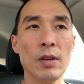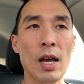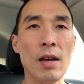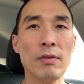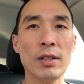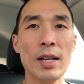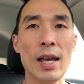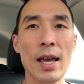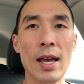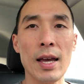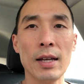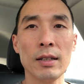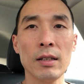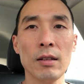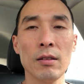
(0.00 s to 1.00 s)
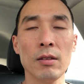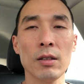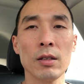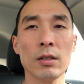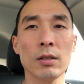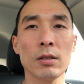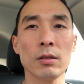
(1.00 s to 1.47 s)
haven't had
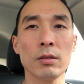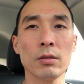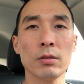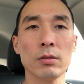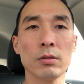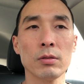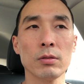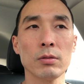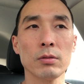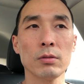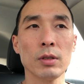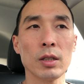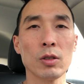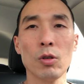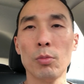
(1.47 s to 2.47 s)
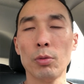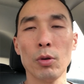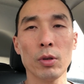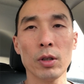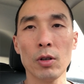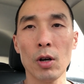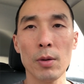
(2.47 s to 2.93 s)
anything like no
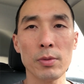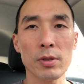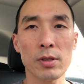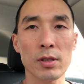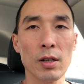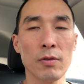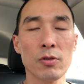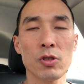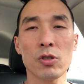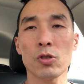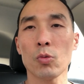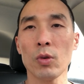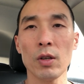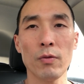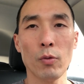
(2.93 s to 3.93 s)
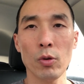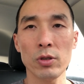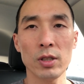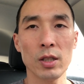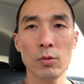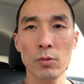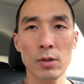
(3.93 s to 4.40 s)
broken arms and stuff. Just
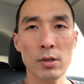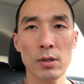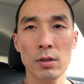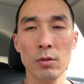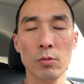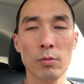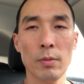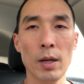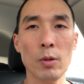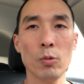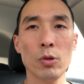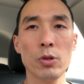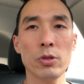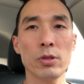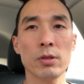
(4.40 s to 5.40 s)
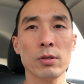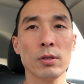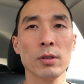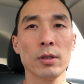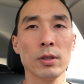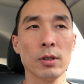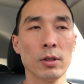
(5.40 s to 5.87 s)
2014 was the my worst,
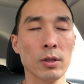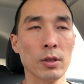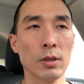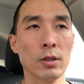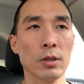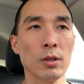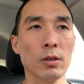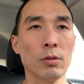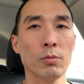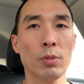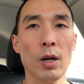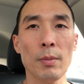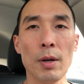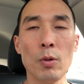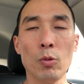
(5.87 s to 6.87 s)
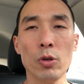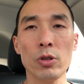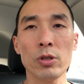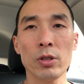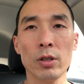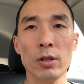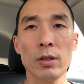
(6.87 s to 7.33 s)
probably my
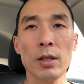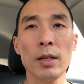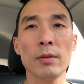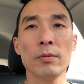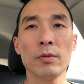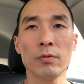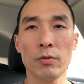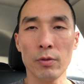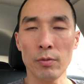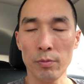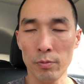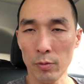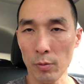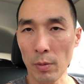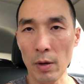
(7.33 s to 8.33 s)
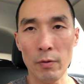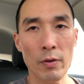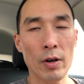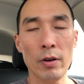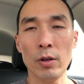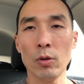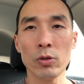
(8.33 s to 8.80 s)
worst year. I for my
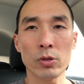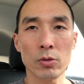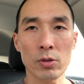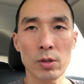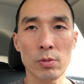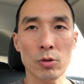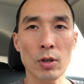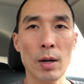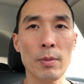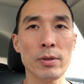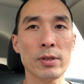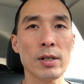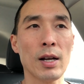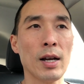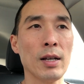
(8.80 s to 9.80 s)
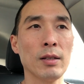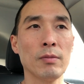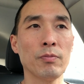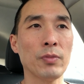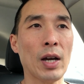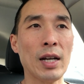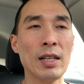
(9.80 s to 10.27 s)
very old school subscribers, I
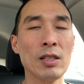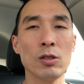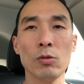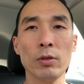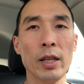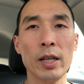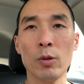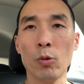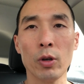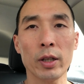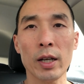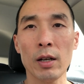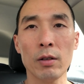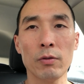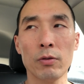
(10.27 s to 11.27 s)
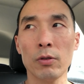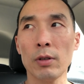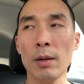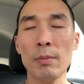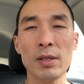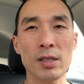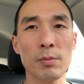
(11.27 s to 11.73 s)
I didn't do leg workout for, I
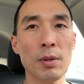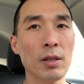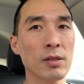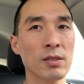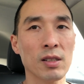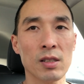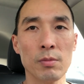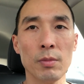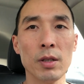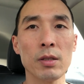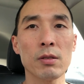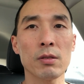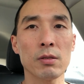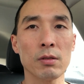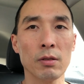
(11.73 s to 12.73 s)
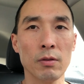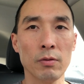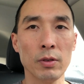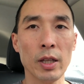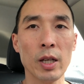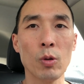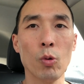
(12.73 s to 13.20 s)
missed about six months of
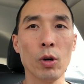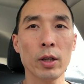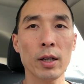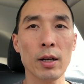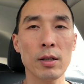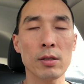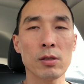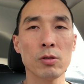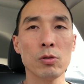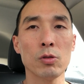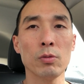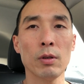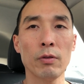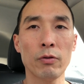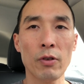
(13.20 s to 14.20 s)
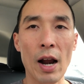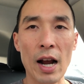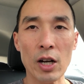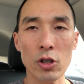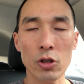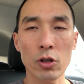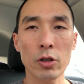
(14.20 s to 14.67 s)
leg workouts due to a
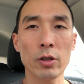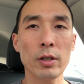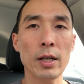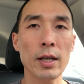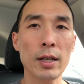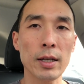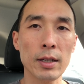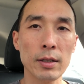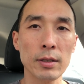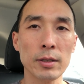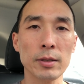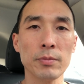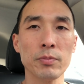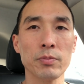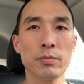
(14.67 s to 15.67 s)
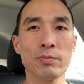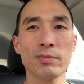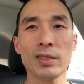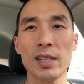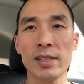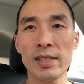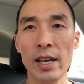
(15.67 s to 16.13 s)
fracture and
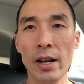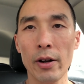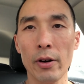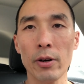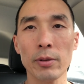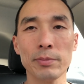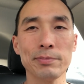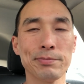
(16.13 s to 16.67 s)
a, a tear.